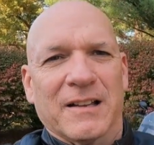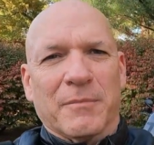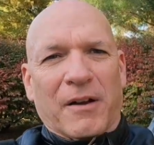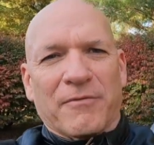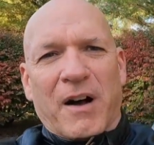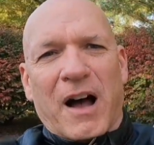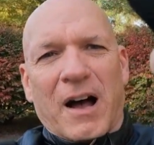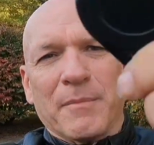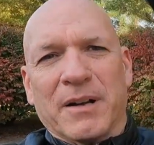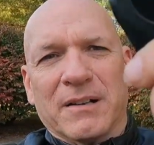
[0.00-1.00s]
my
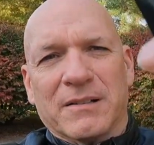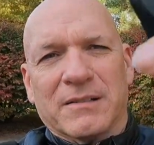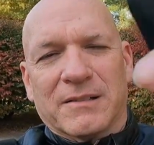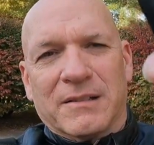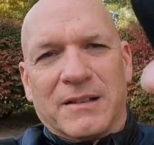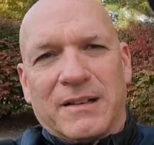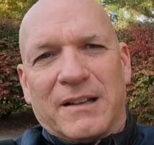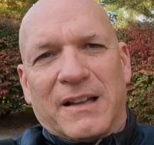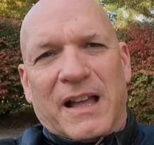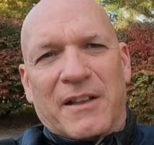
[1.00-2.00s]
FOB,
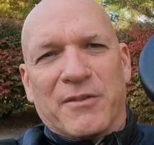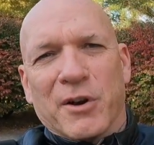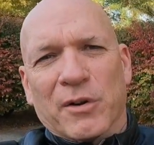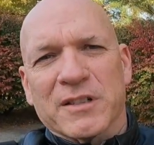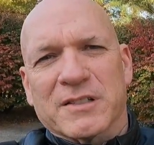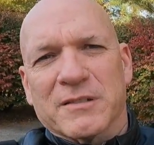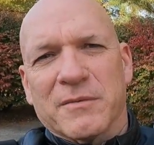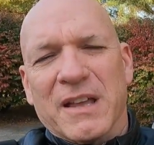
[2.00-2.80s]
and if you notice,